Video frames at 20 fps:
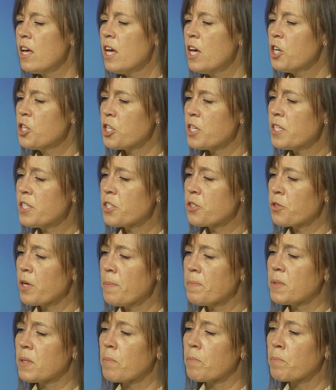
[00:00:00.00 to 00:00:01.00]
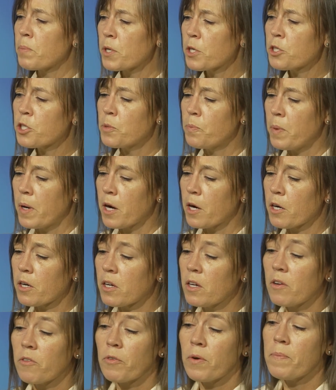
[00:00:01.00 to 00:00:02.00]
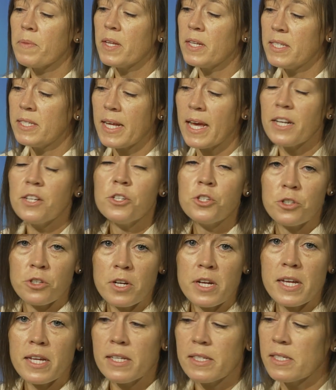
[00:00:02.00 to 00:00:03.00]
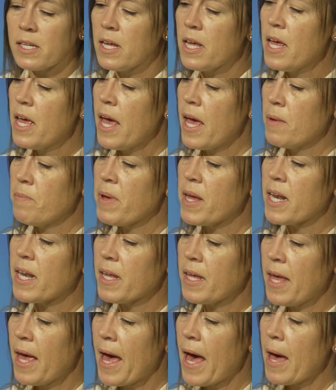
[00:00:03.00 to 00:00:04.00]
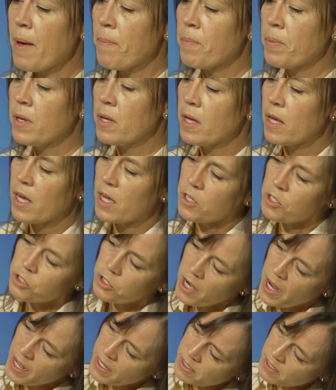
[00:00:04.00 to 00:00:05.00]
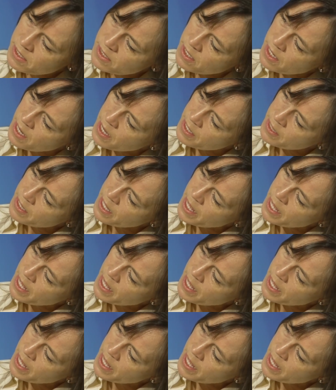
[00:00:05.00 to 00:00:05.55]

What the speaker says: She stripped birch bark from the dead trees and made a cap, a dress, and